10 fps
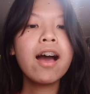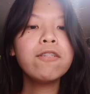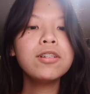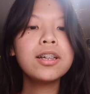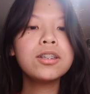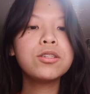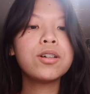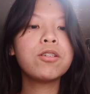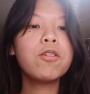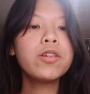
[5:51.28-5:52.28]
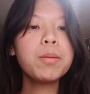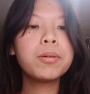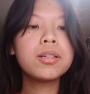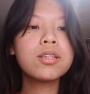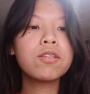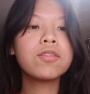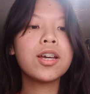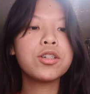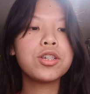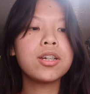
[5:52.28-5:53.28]
have led to an overabundance of
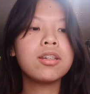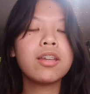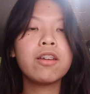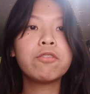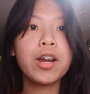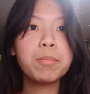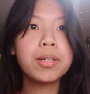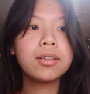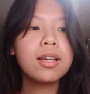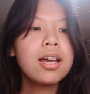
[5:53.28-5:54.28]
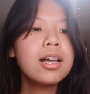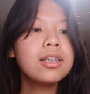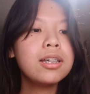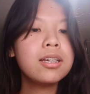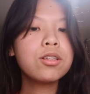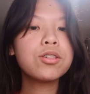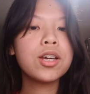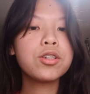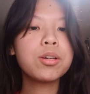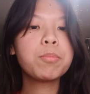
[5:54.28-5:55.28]
nitrogen in the environment, leading to
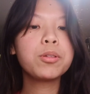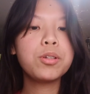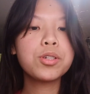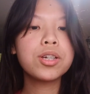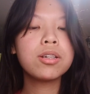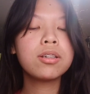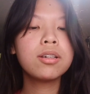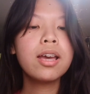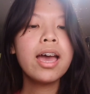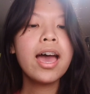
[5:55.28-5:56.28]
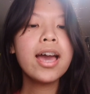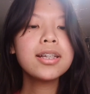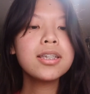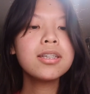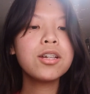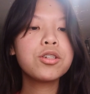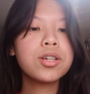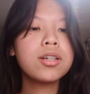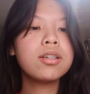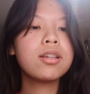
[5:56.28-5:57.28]
nitrogen pollution. Excess
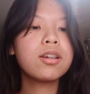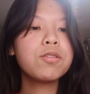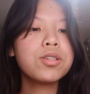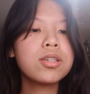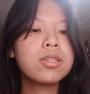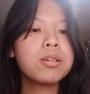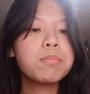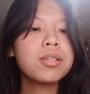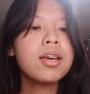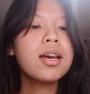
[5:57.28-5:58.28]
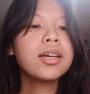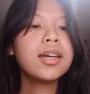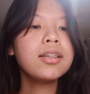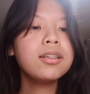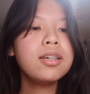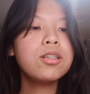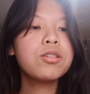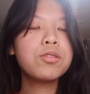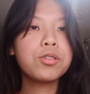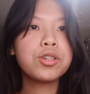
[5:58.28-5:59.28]
nitrogen in ecosystems can lead
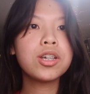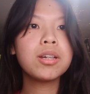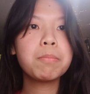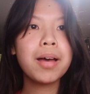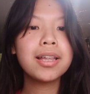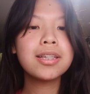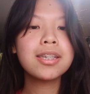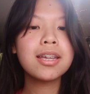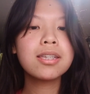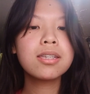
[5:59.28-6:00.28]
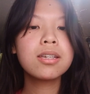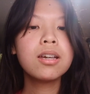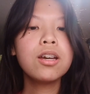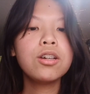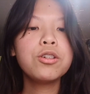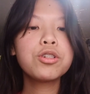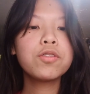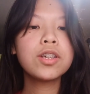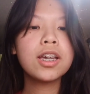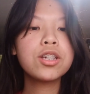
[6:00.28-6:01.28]
to nutrient imbalances,
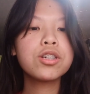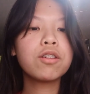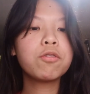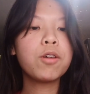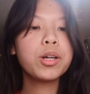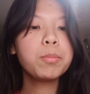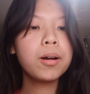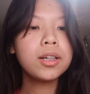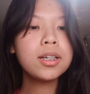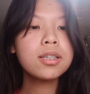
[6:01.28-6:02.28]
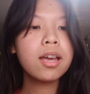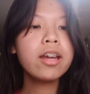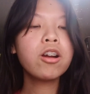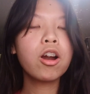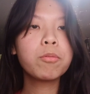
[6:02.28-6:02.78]
eutrophication of water bodies, and